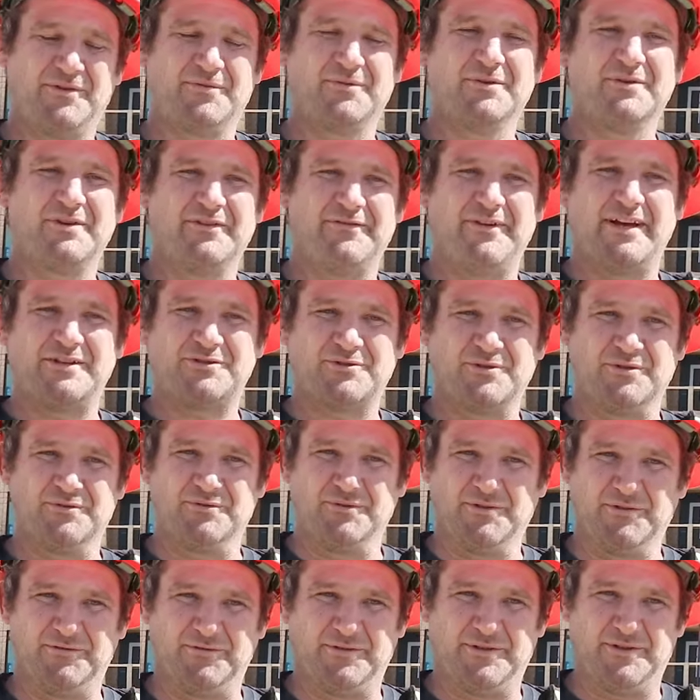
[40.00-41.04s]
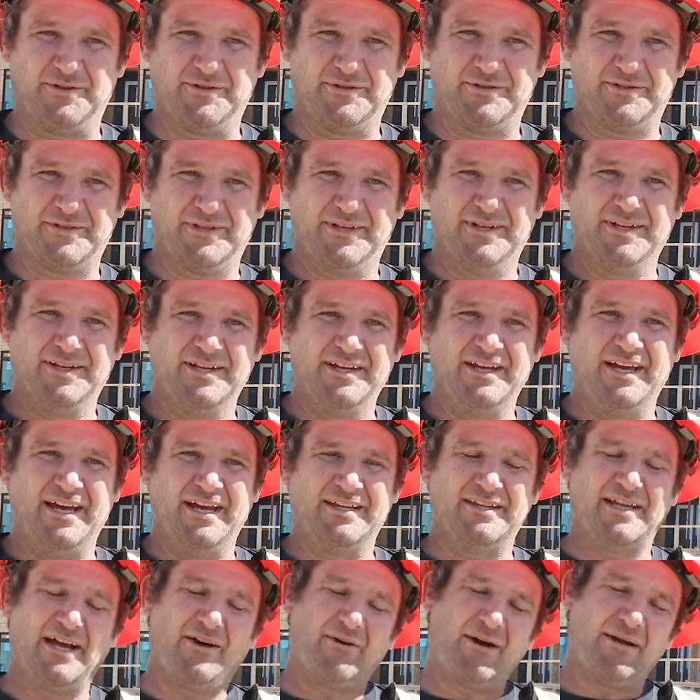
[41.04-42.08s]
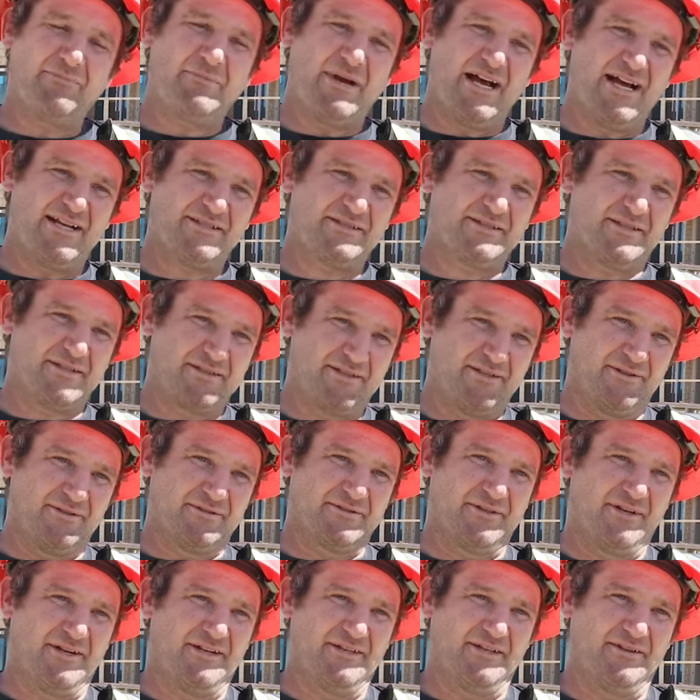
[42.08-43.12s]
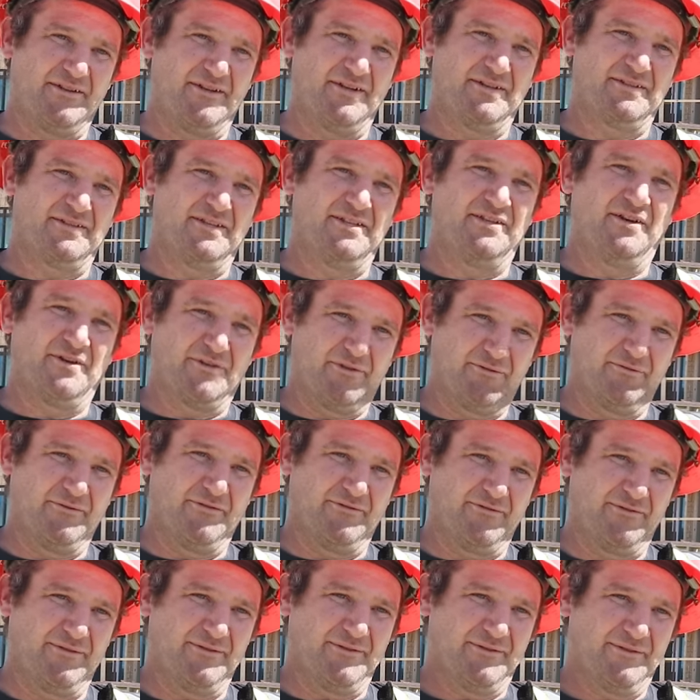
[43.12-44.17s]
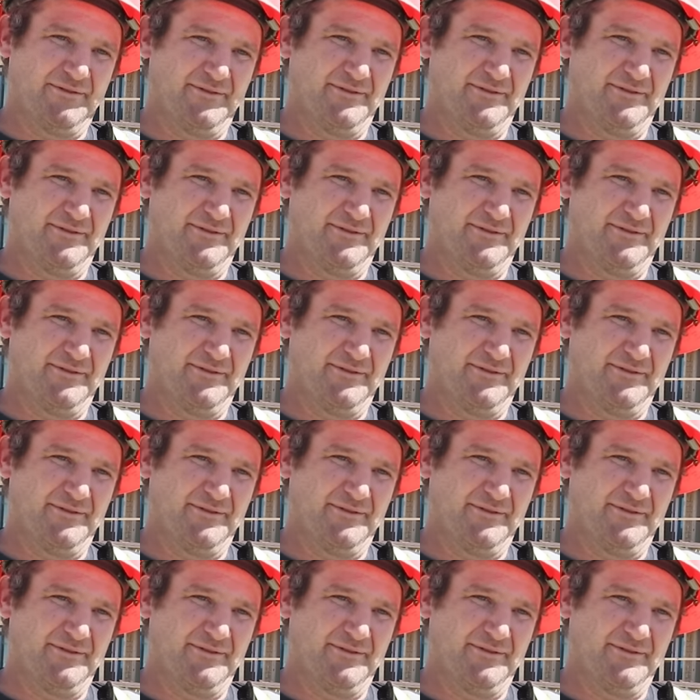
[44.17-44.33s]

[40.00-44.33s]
through the veteran roofers and now I pass the skills on along to younger roofers.